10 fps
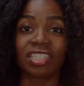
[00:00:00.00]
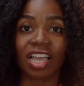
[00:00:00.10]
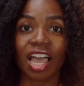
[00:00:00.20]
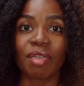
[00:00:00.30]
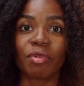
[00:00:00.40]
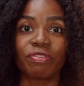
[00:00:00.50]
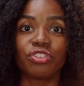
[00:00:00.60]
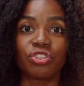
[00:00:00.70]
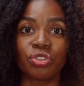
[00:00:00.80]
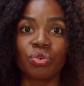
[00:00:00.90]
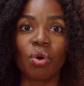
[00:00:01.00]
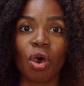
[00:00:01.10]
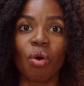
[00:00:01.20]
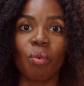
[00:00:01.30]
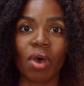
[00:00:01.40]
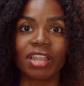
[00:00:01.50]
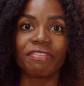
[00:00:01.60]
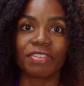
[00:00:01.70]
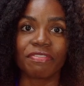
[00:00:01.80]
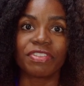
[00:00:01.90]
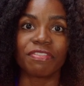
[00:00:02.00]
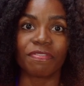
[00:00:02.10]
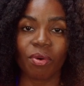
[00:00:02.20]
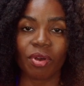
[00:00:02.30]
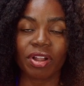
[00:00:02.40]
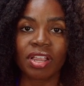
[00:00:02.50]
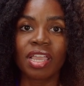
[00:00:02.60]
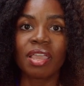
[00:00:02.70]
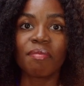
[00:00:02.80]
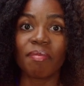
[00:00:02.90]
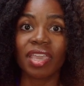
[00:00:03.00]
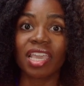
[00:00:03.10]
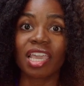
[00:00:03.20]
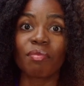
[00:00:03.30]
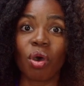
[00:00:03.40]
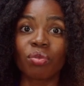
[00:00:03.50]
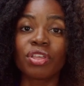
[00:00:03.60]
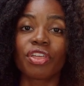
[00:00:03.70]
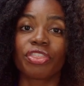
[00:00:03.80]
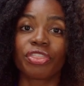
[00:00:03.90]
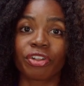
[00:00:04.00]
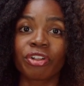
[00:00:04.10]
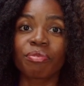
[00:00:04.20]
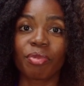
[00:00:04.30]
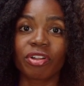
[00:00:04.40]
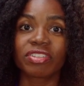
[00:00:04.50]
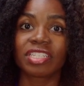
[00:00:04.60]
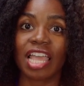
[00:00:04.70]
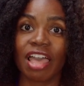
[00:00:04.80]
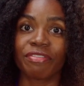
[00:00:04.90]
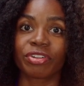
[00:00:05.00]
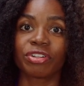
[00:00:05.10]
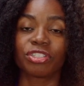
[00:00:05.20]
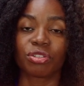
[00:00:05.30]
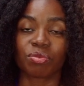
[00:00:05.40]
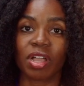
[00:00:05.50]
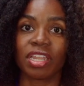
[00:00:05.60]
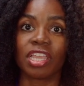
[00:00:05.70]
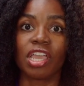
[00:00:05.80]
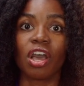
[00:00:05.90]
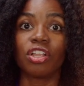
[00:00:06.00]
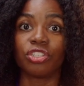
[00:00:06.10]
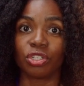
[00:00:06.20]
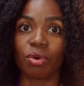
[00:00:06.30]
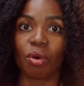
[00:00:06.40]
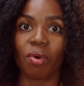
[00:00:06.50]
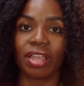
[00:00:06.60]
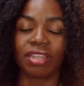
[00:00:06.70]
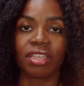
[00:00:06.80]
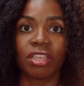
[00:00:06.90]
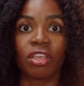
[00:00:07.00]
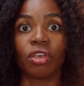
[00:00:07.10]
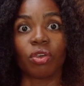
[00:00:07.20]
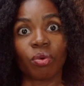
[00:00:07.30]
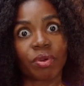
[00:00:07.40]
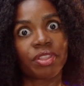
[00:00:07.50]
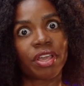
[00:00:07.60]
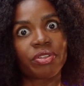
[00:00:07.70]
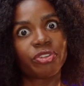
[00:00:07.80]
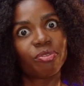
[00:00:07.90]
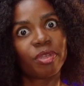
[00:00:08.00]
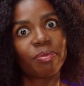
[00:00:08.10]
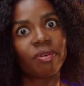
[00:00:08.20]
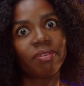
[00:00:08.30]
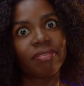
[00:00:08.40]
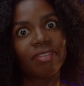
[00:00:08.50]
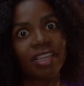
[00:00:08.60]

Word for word: a time of 2:01:54, making him only the third person ever to run 2:01. Who are the other two people?